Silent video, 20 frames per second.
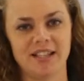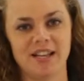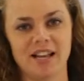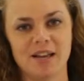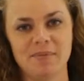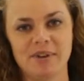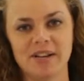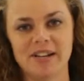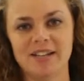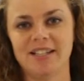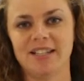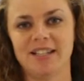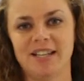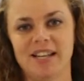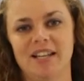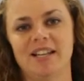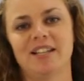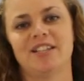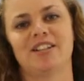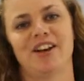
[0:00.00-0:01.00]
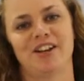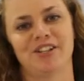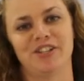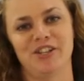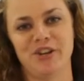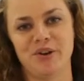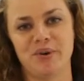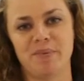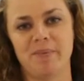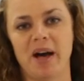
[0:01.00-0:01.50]
and I'm here today to talk
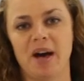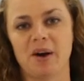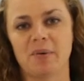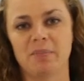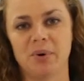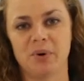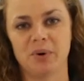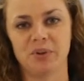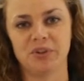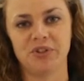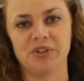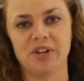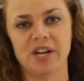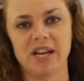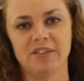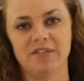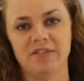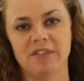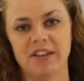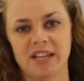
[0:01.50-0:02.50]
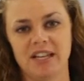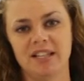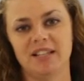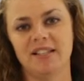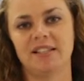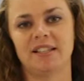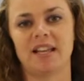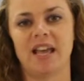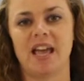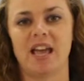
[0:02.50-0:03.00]
to you about poultry feeds